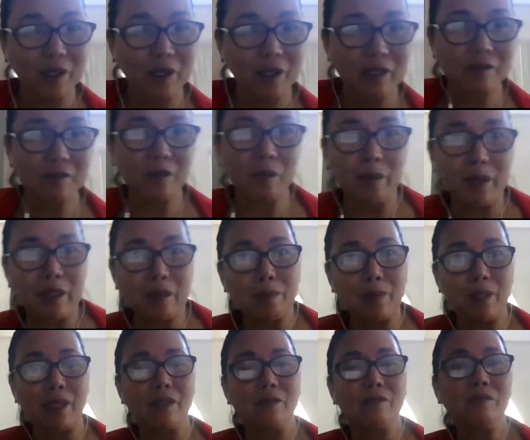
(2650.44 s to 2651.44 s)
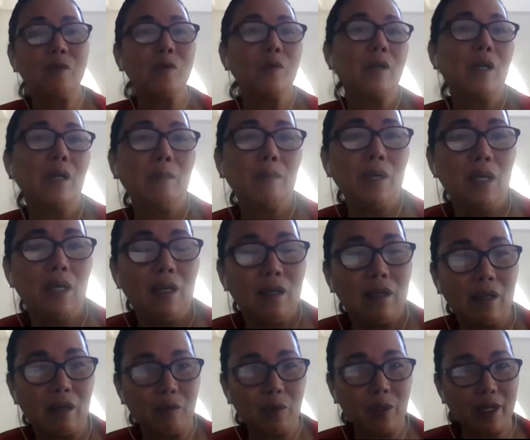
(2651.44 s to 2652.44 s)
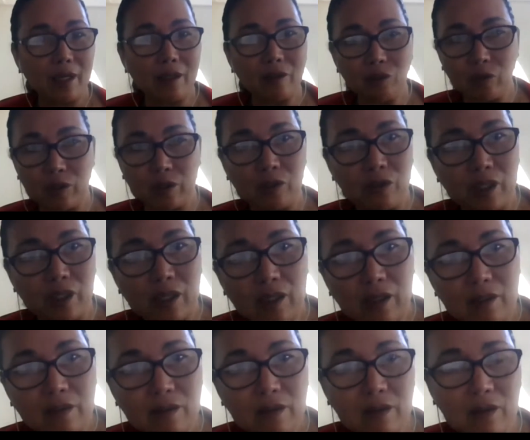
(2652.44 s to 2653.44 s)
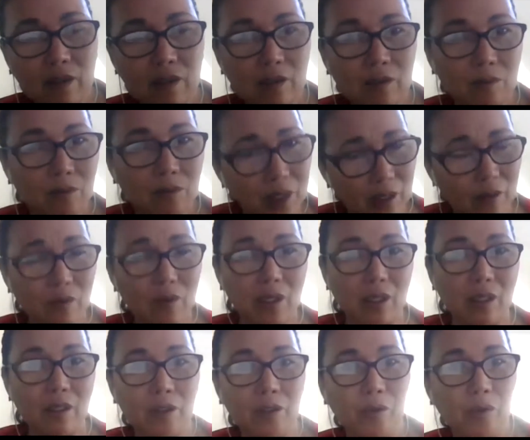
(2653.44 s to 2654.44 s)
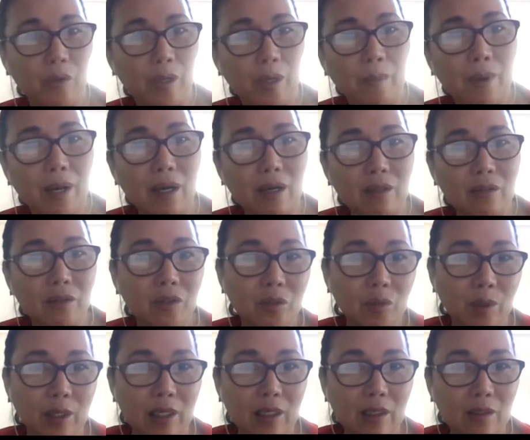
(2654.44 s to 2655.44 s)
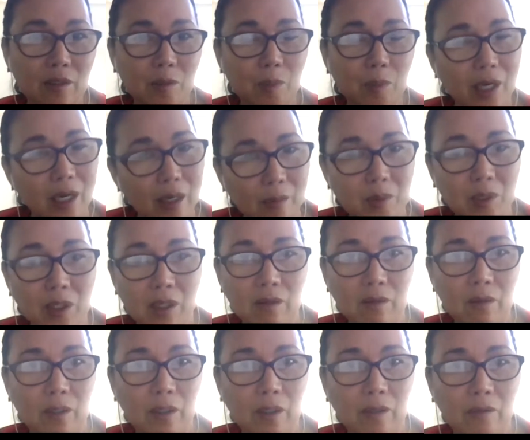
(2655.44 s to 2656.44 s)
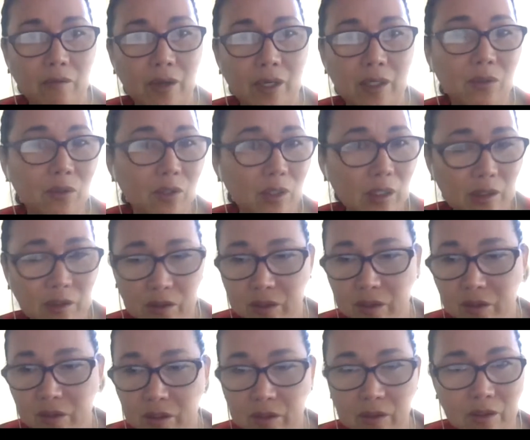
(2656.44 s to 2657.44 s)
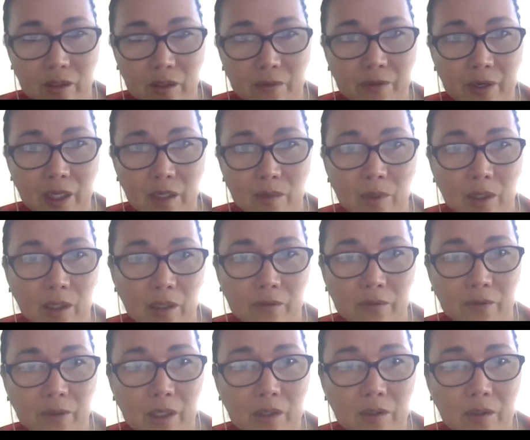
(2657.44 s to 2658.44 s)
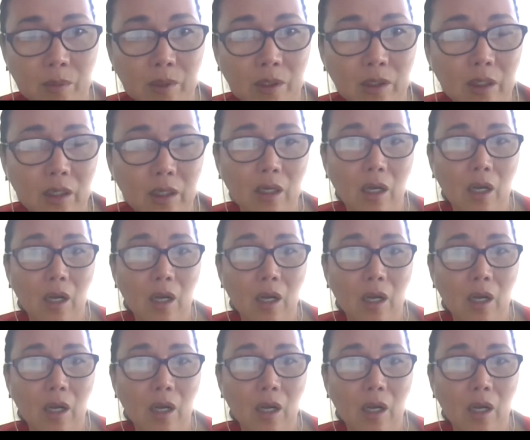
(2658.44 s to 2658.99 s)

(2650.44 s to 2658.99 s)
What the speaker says: giving me the platform. I would like to address the Illinois buyers as well as perhaps other investors, because this is available on Facebook.